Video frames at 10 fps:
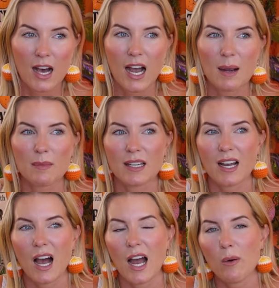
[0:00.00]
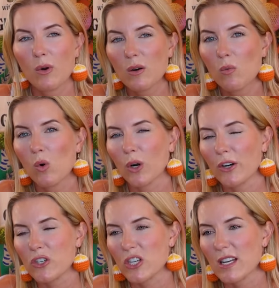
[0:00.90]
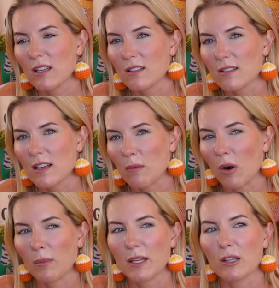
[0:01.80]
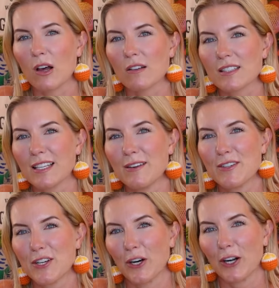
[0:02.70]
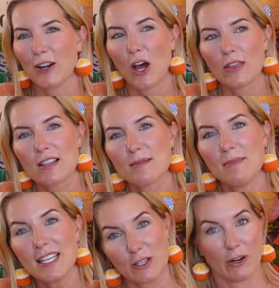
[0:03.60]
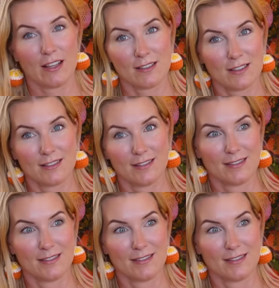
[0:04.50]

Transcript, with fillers: I'm like, I would have worn jeans and probably a long sleeve shirt, not this mini dress.